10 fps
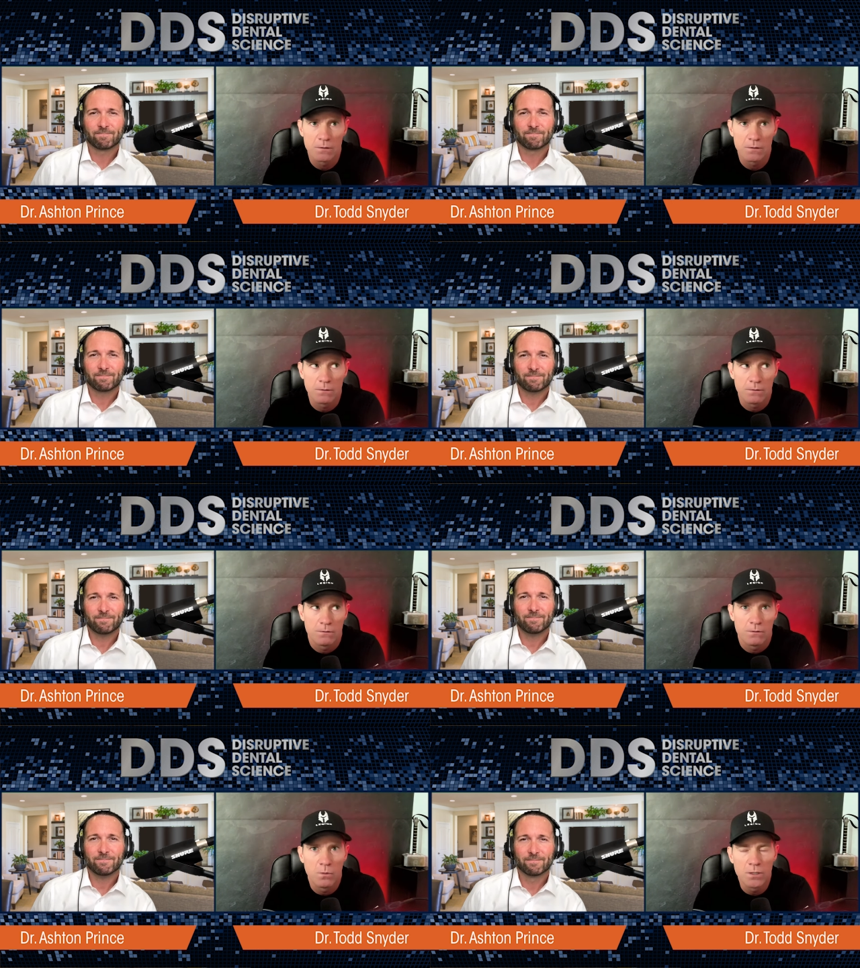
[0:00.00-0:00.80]
Speaker 1: So
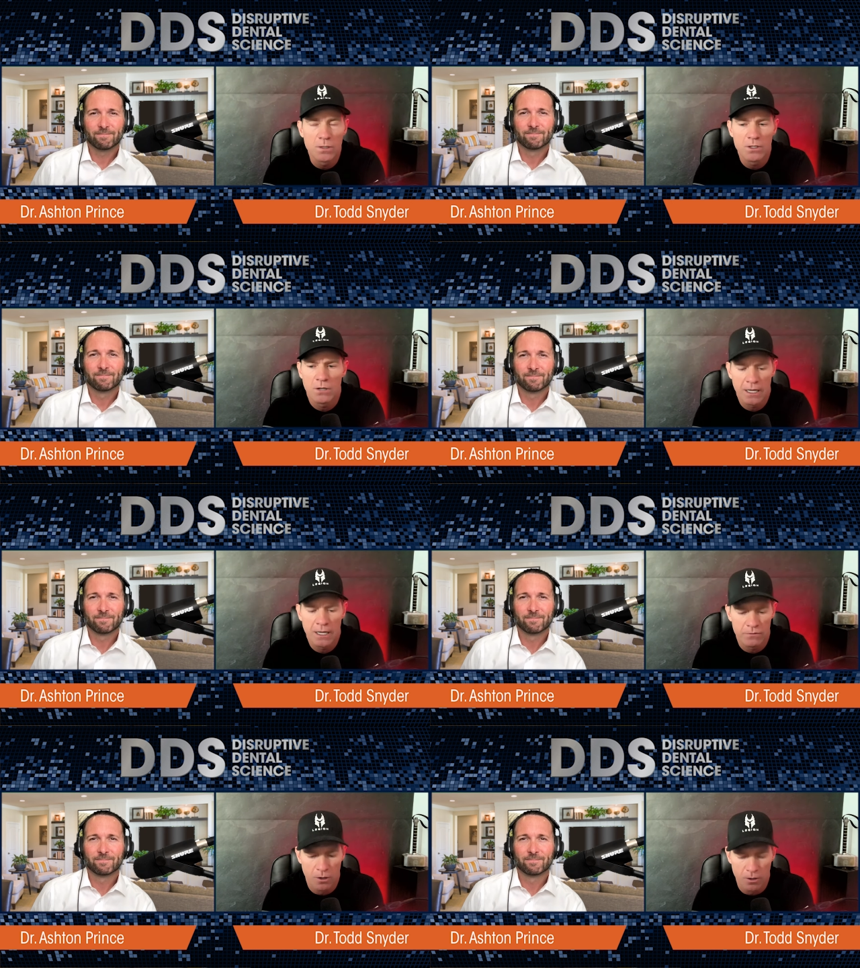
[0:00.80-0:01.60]
you wonder why you
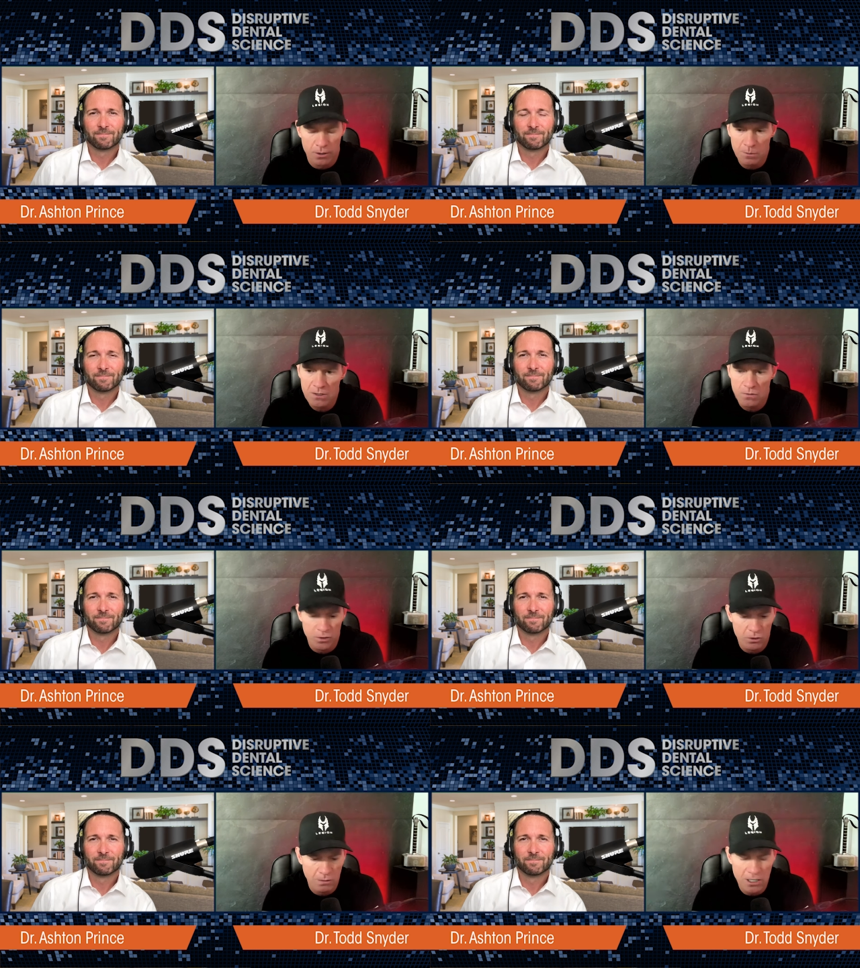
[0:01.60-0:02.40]
have arguments,
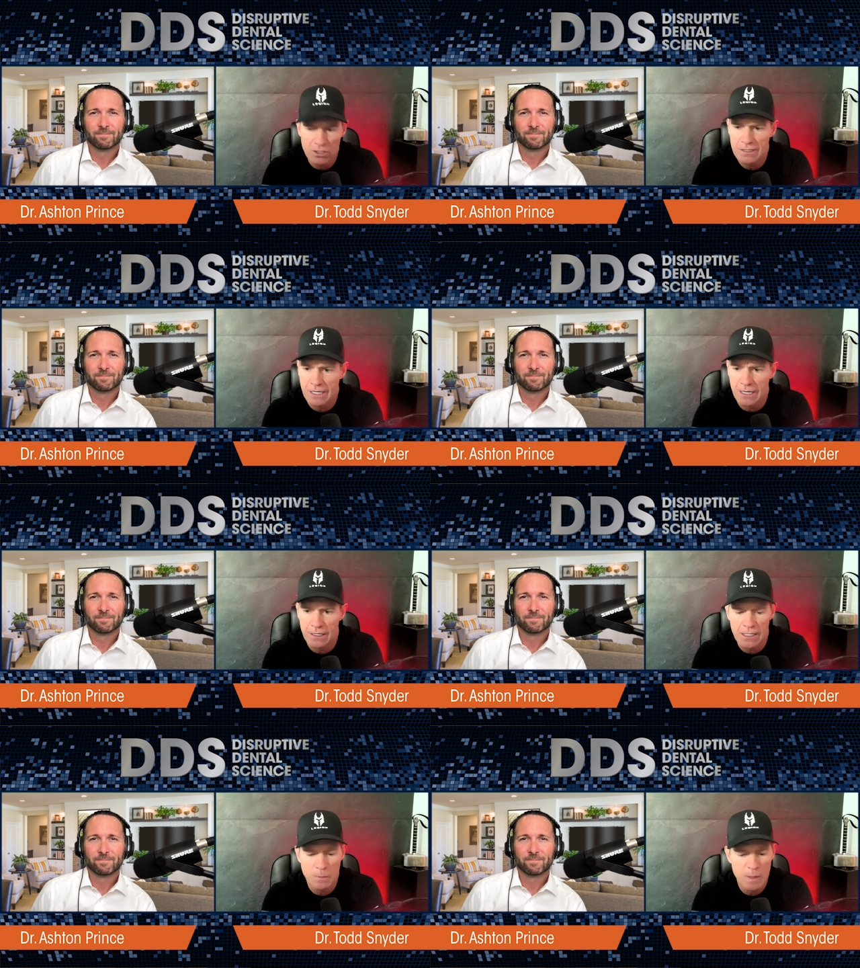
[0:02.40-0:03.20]
frustrations,
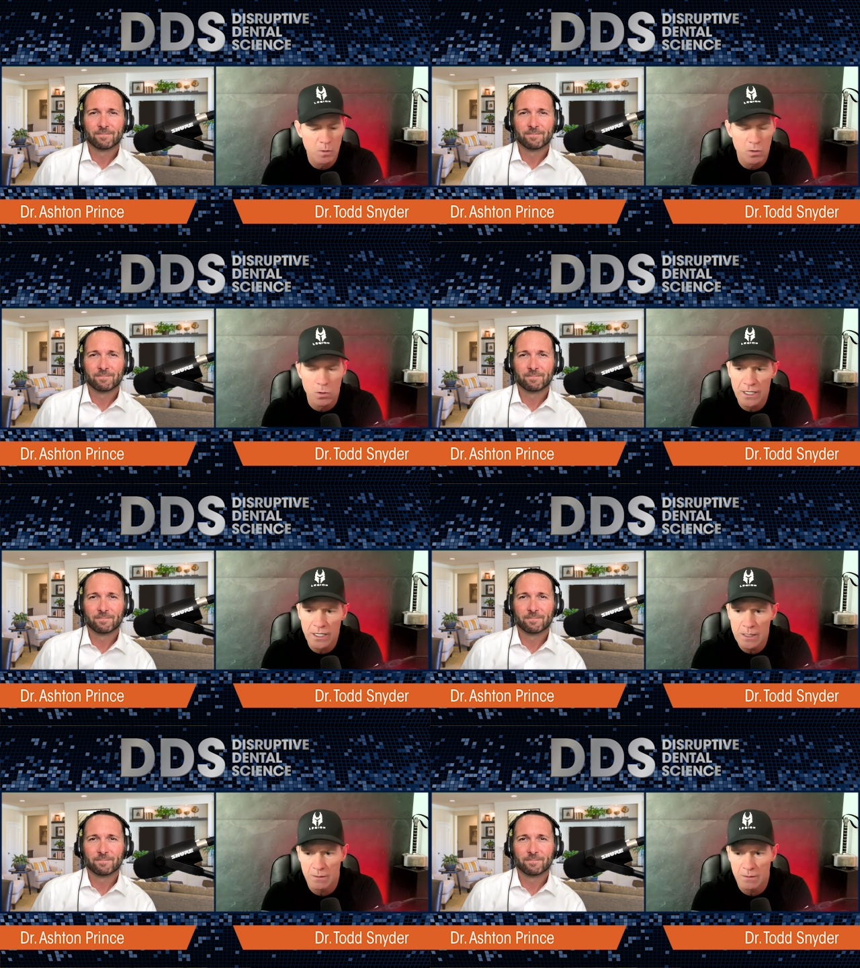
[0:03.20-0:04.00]
headaches, people
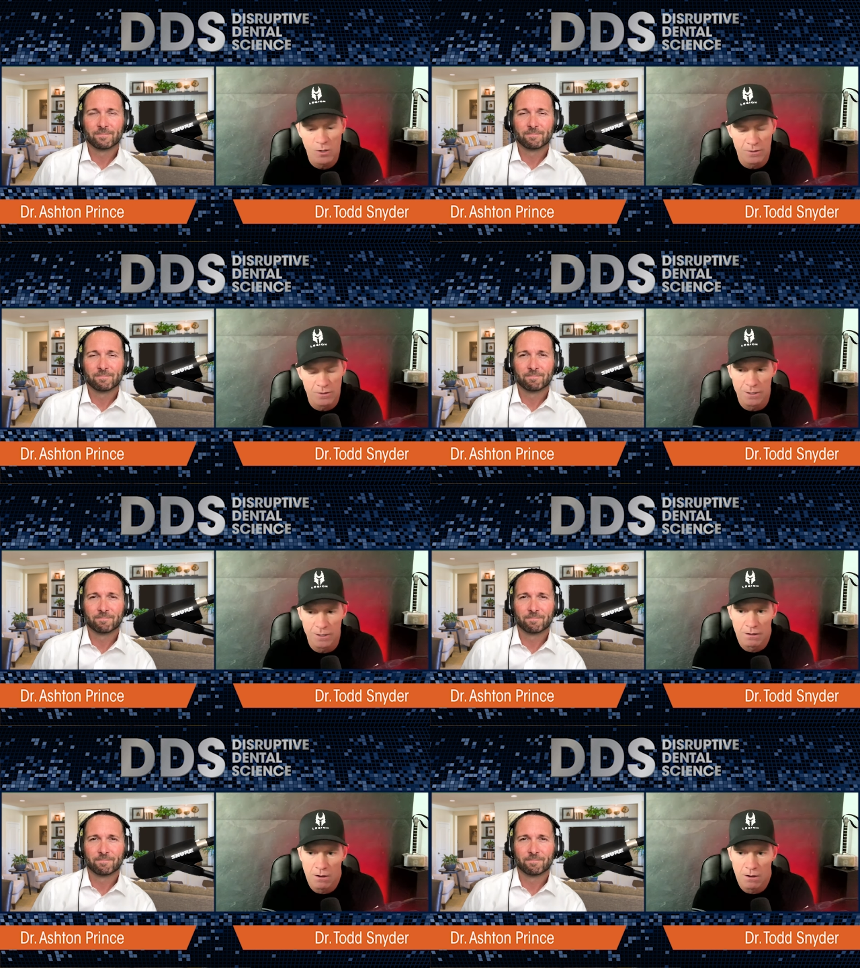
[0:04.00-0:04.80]
quitting, you know, like
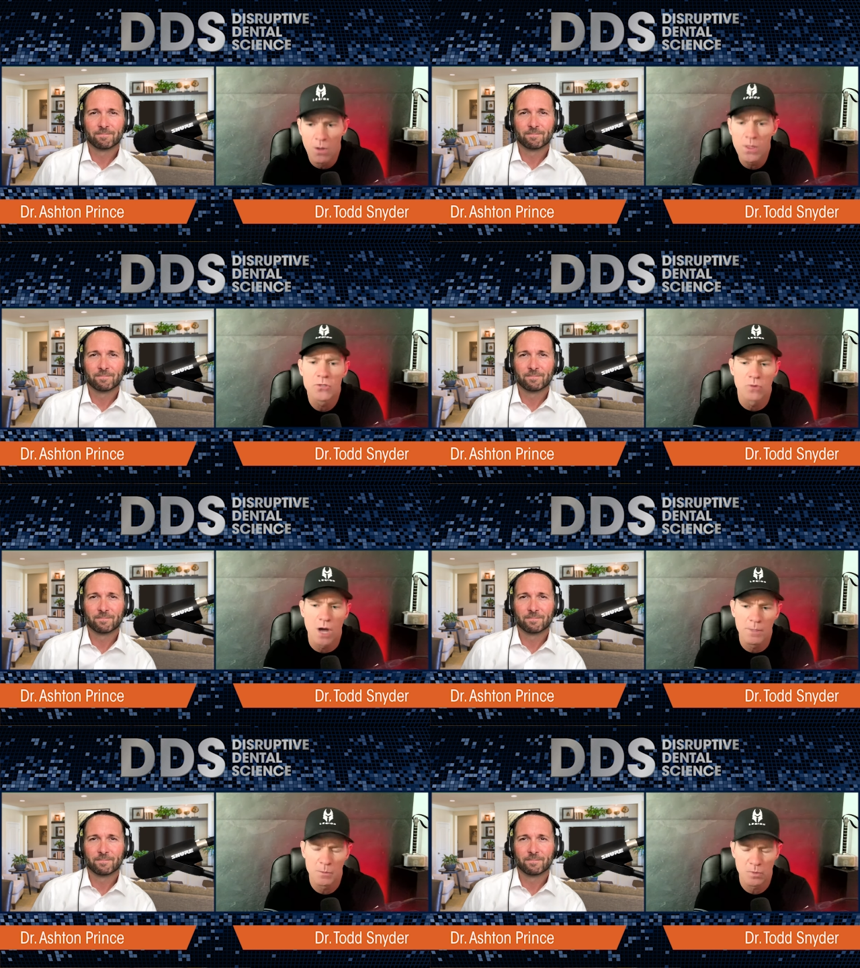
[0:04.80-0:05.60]
all the
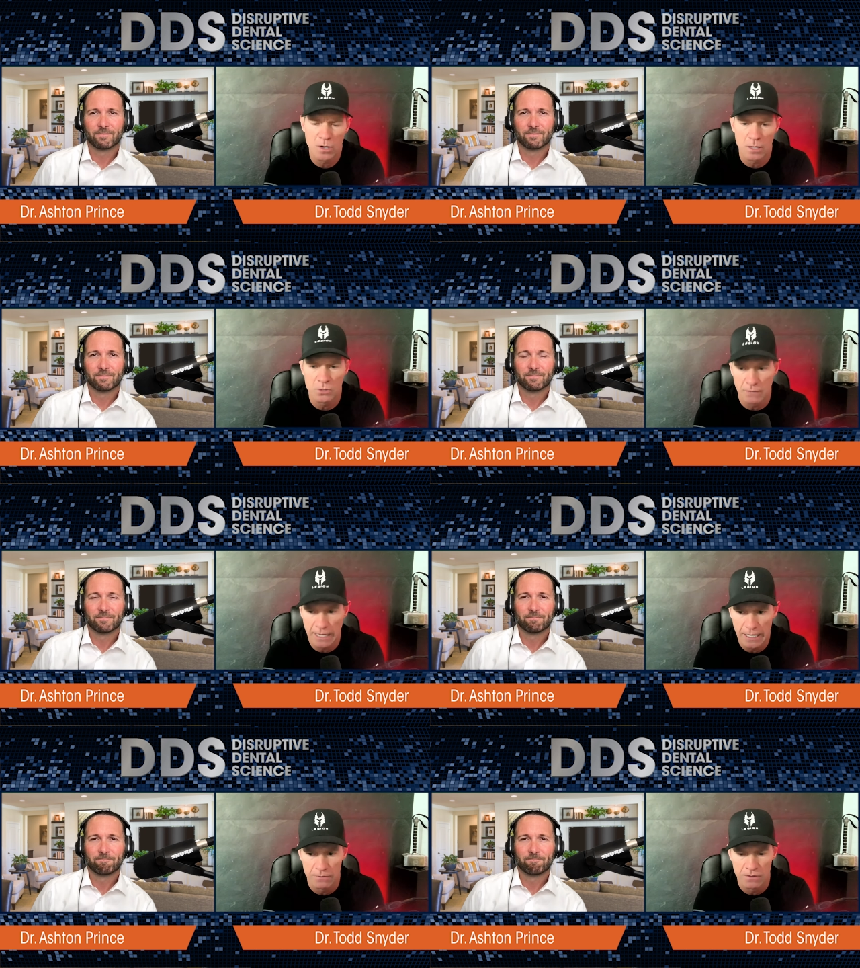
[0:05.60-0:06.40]
drama and problems you
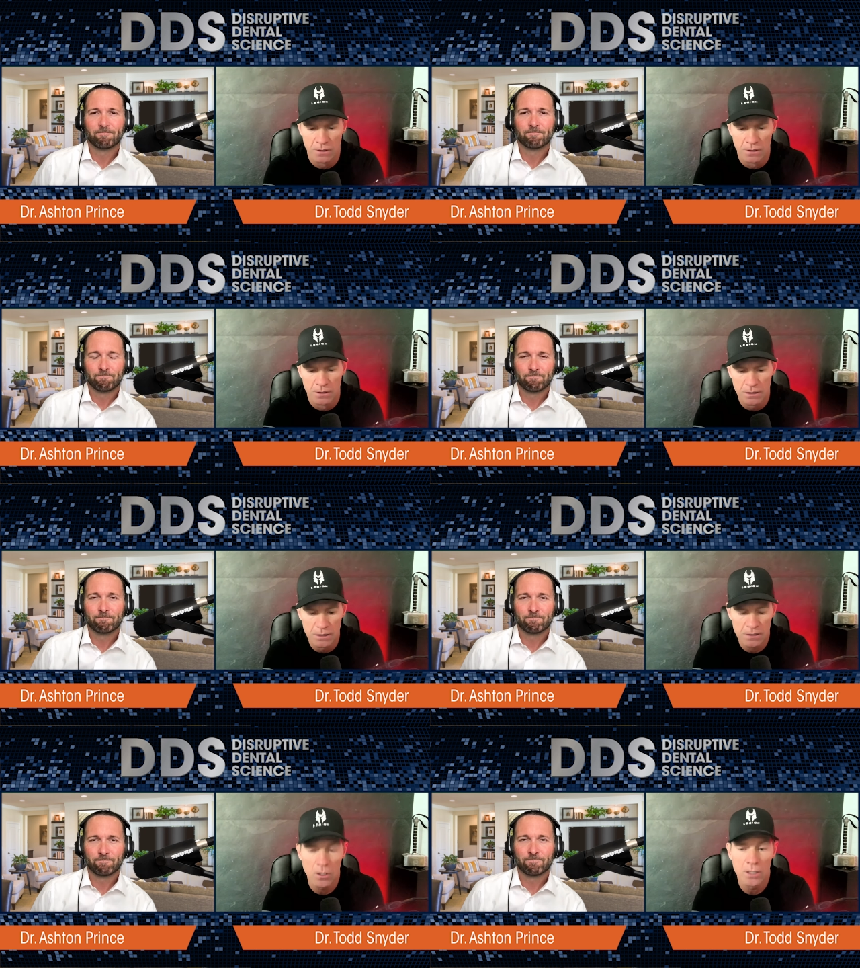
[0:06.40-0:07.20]
have
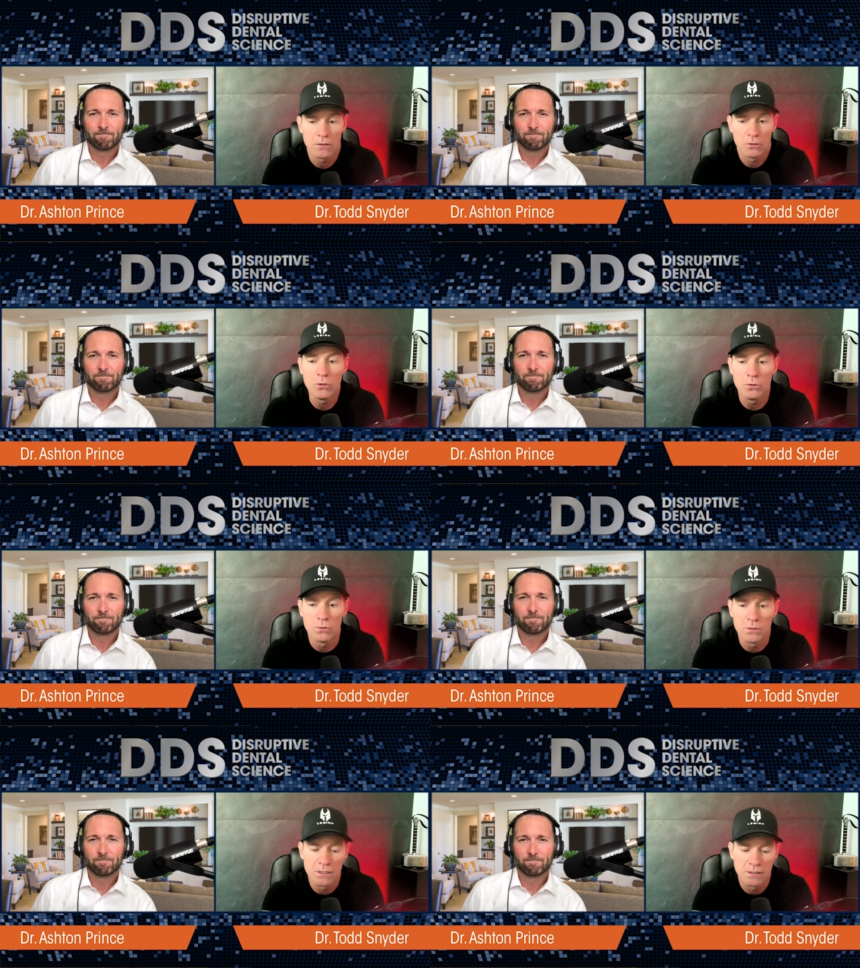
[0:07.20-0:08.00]
is on you